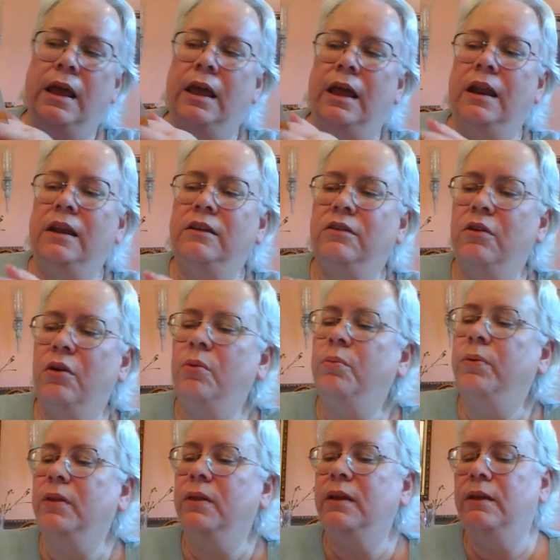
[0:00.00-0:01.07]
And I don't
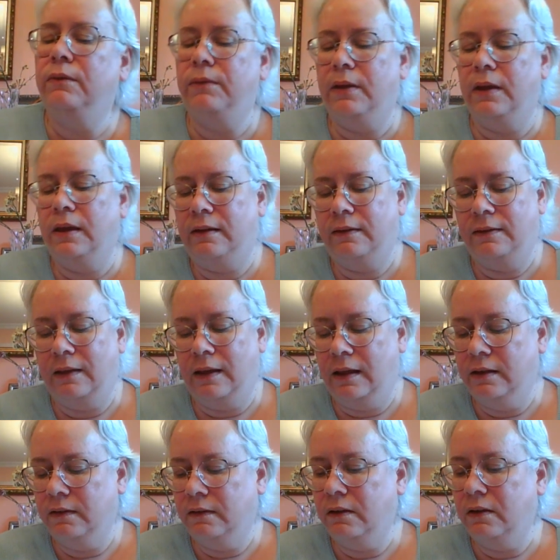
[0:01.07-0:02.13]
believe it
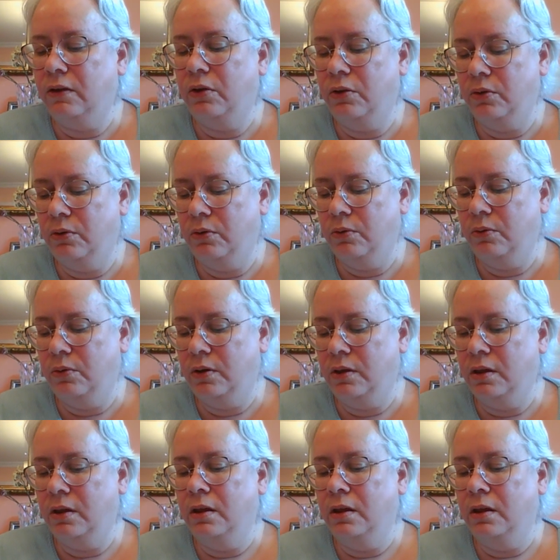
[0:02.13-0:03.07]
says who